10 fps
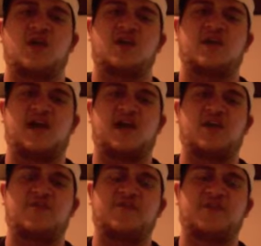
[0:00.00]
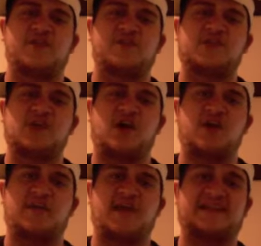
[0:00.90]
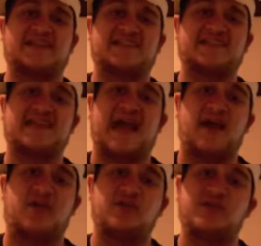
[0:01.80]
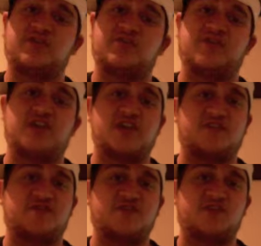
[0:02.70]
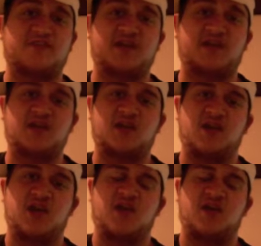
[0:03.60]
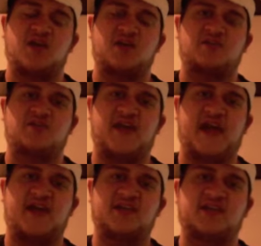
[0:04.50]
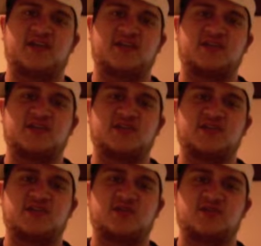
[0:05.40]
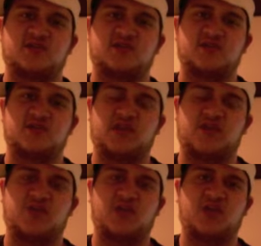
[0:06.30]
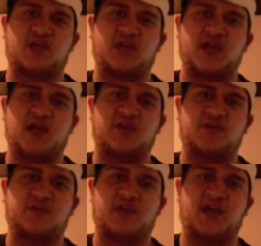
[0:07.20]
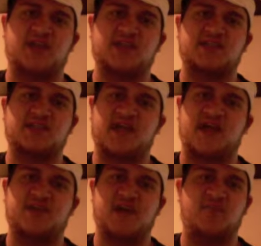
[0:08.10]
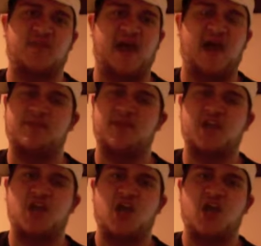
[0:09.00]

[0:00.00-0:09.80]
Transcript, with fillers: now, if you're going to be talking about the sound for Need for Speed, that is they really uh, they really got the sound down pat. I mean,